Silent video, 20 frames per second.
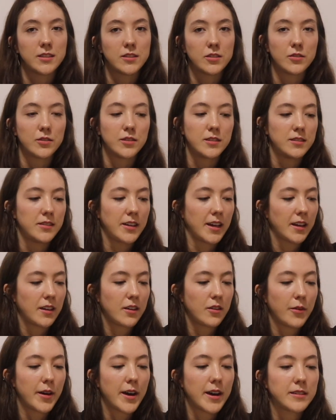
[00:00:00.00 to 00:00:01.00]
So it's like
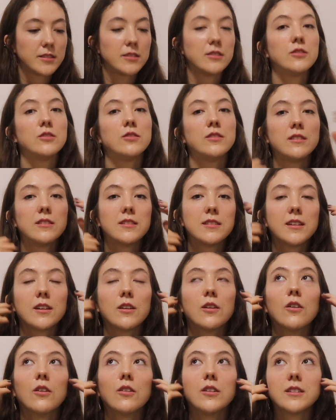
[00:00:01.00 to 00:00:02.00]
you had to do this thing
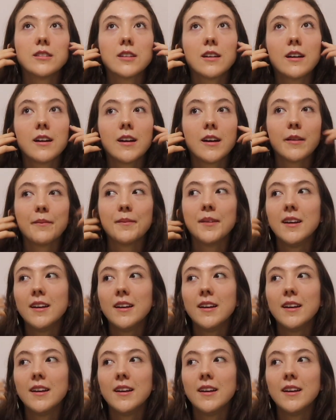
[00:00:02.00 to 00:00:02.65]
all the time.